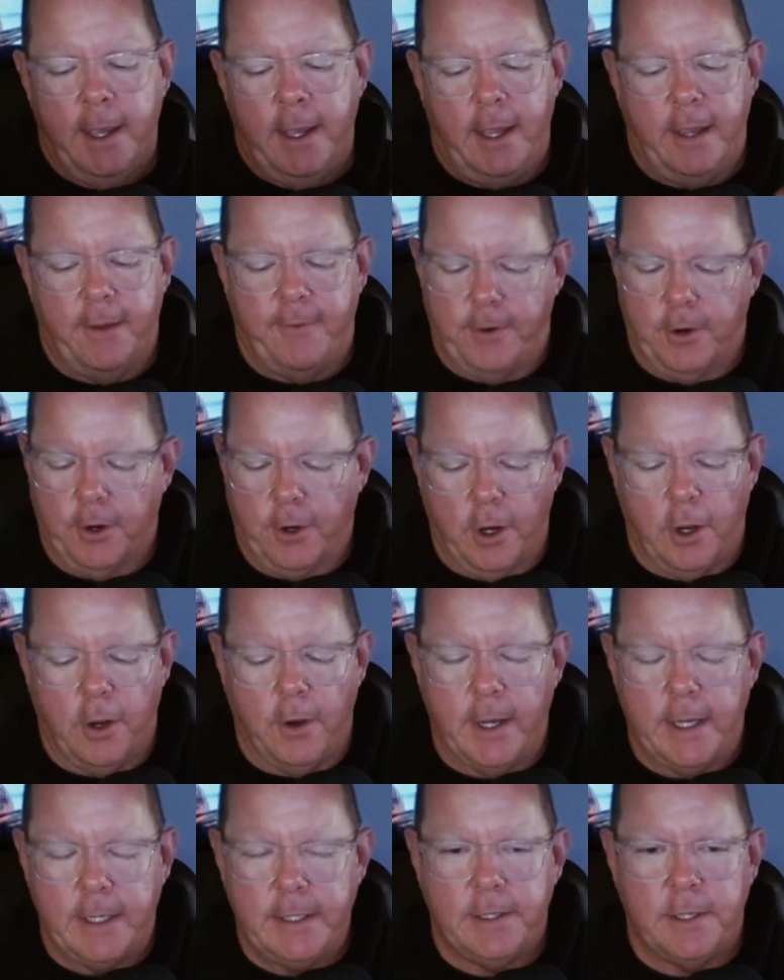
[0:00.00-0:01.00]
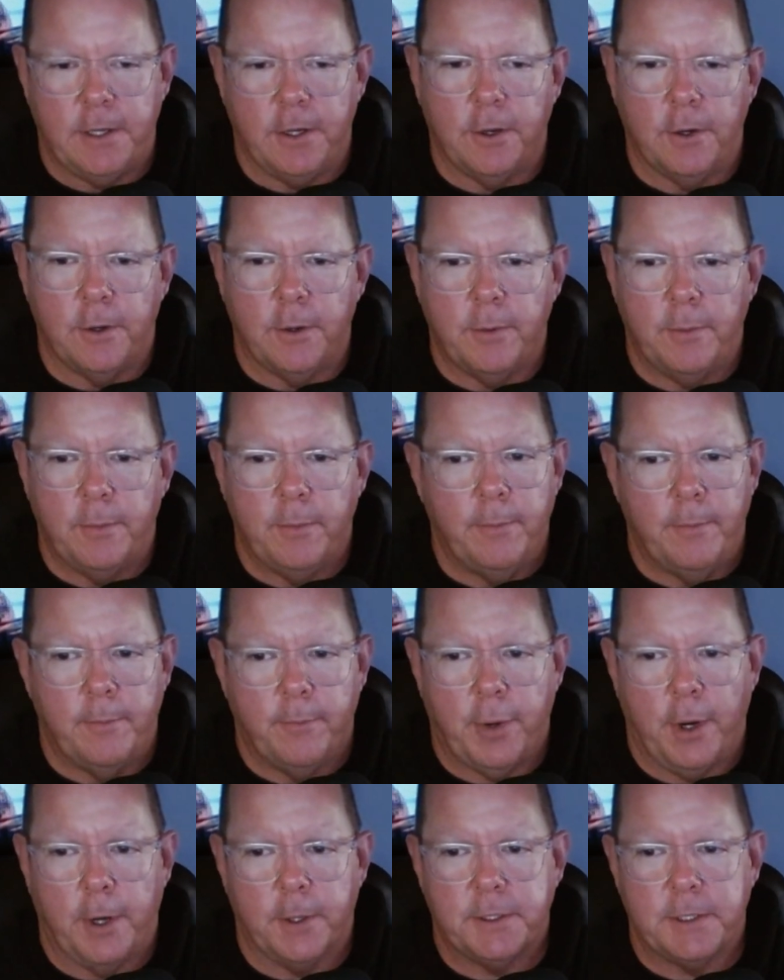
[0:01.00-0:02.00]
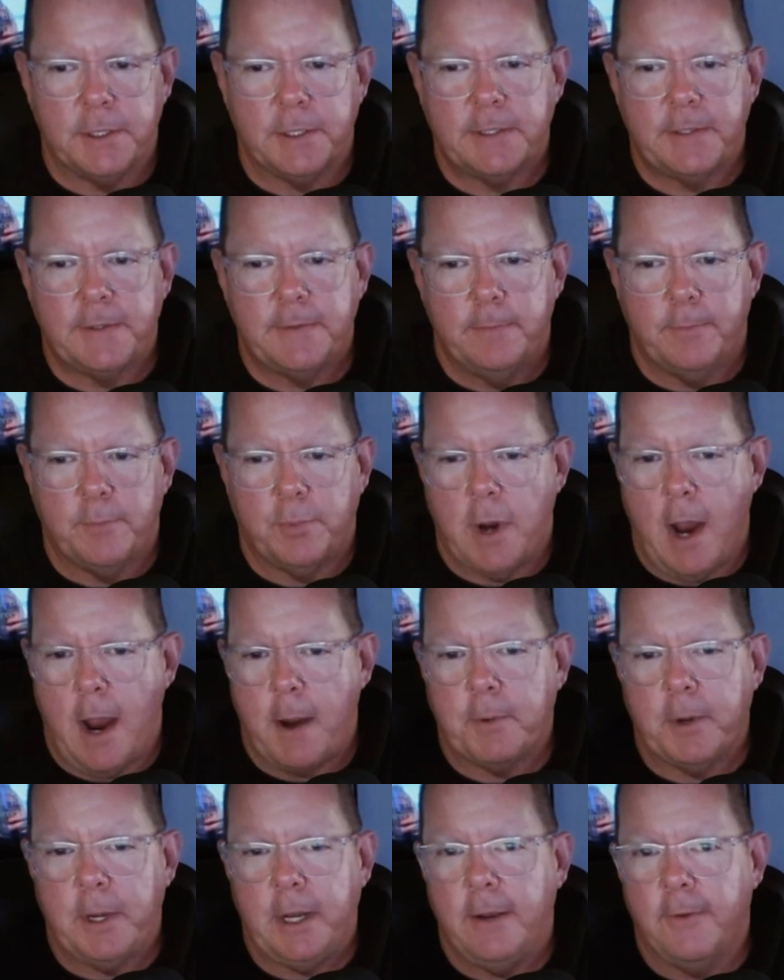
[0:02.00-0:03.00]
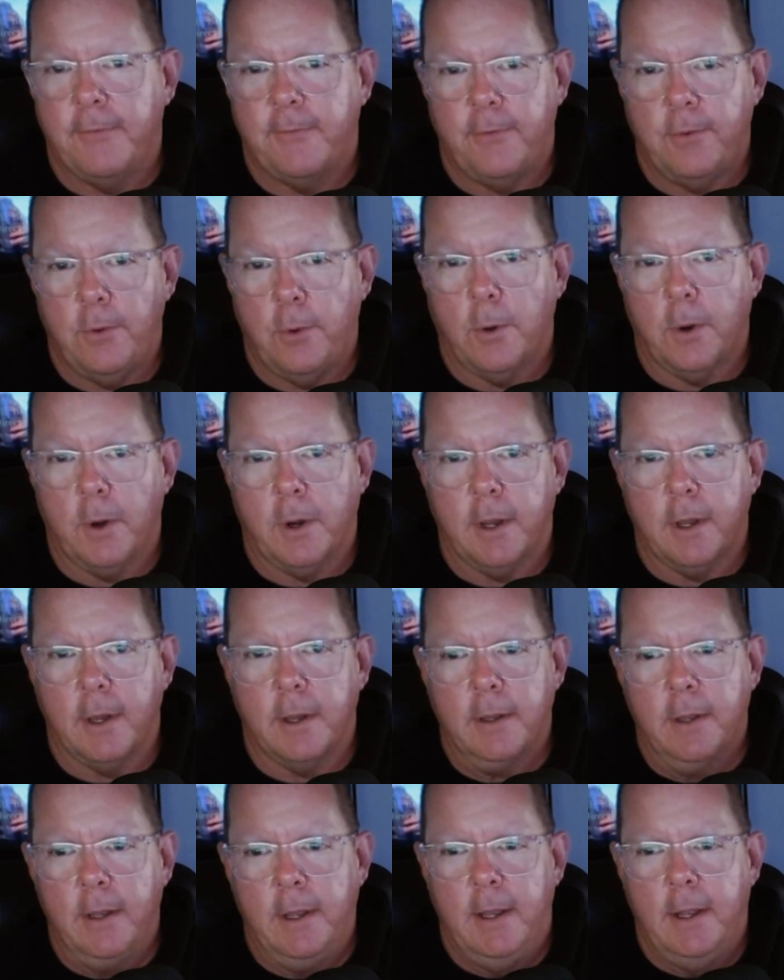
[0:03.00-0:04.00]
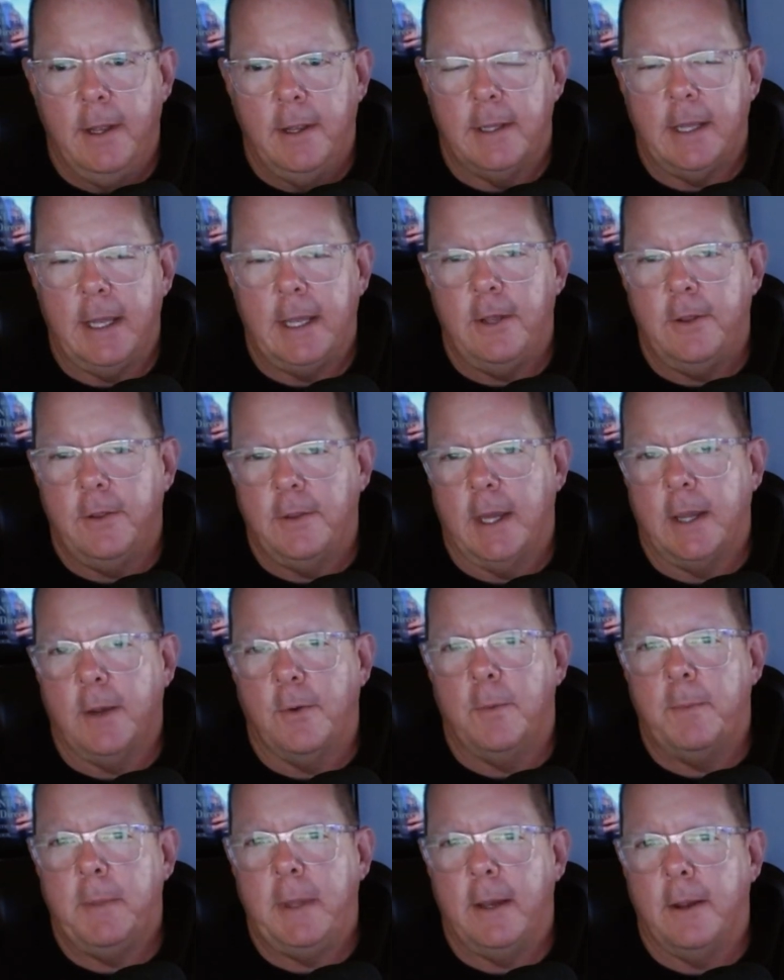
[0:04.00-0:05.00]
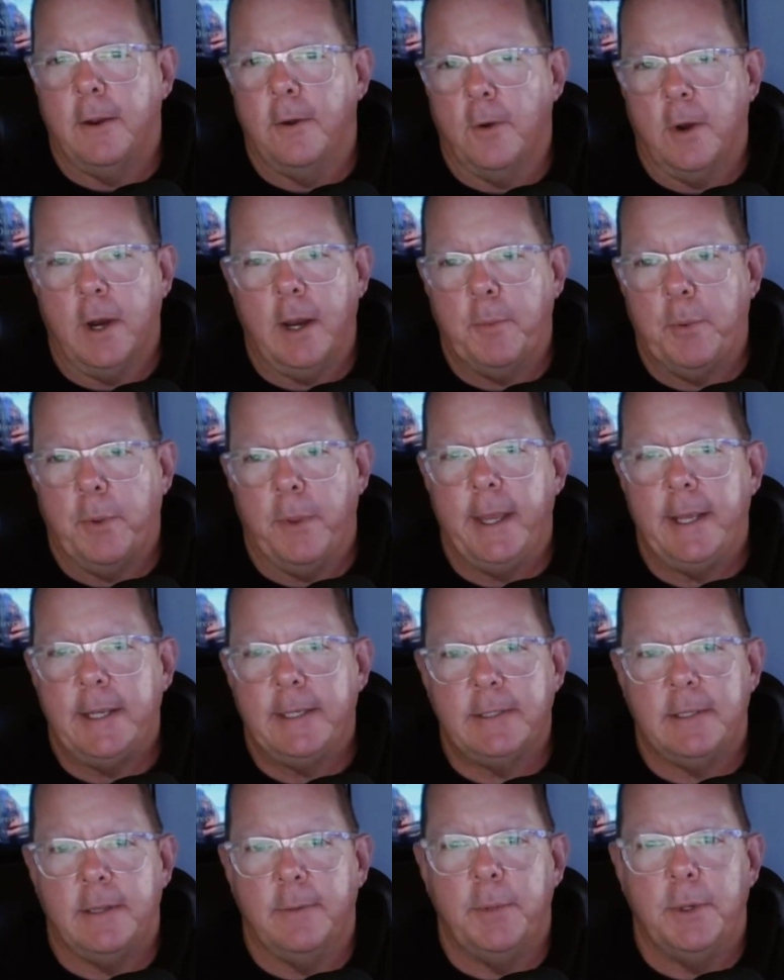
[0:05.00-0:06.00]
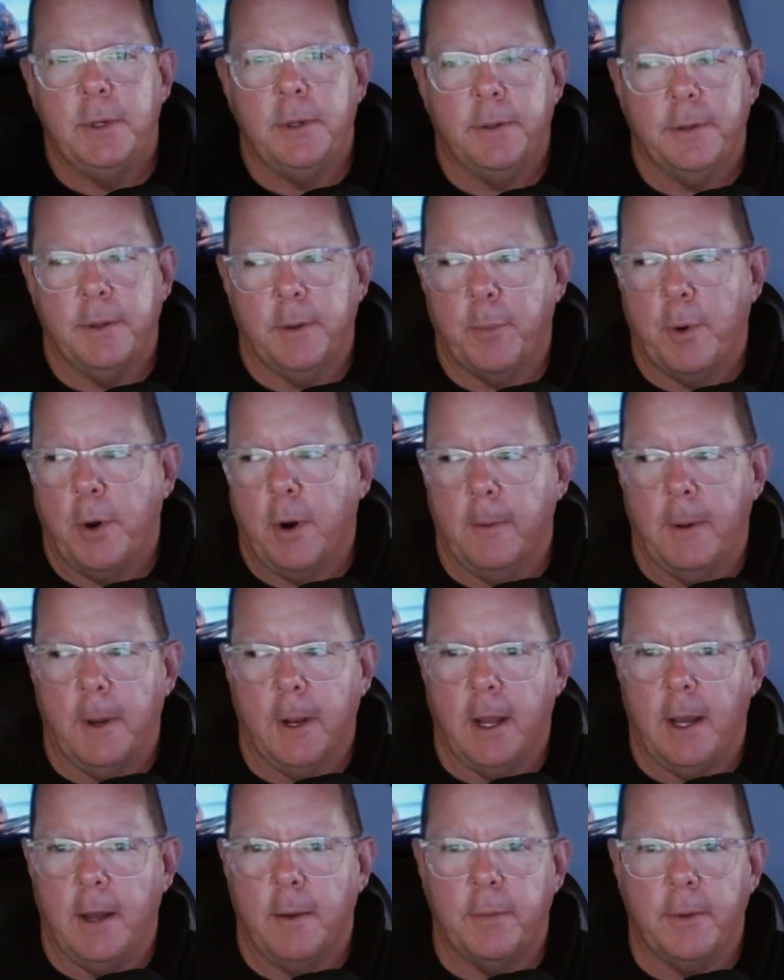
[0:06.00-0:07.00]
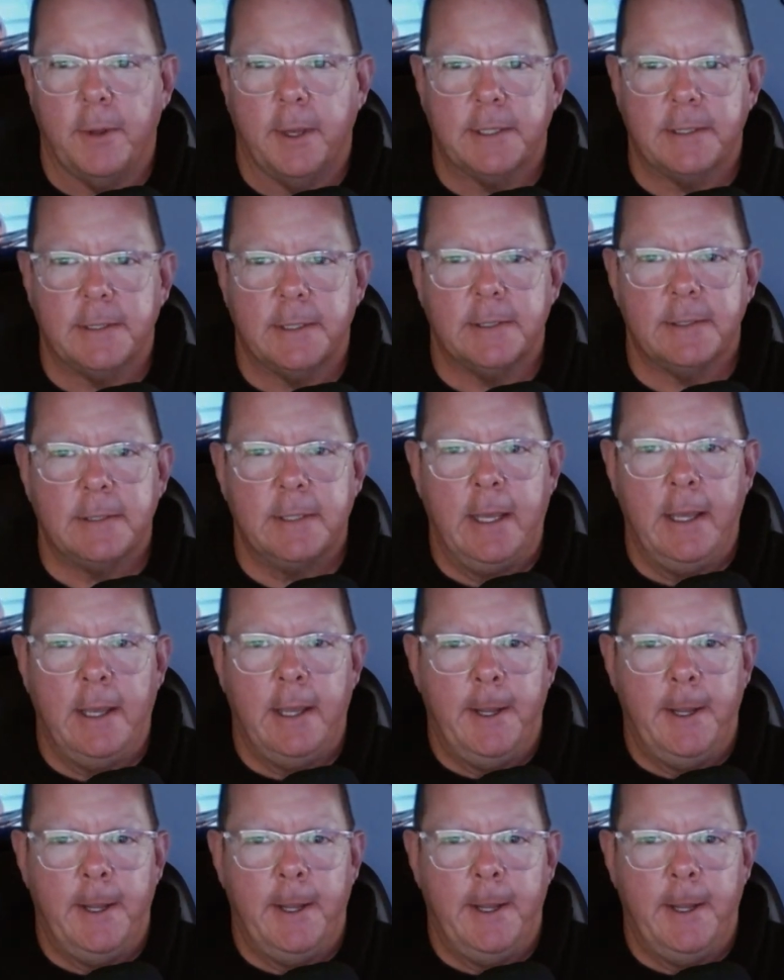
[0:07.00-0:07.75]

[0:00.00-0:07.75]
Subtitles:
if you're going to purchase property in Florida that you think would be a great place to build apartment complexes,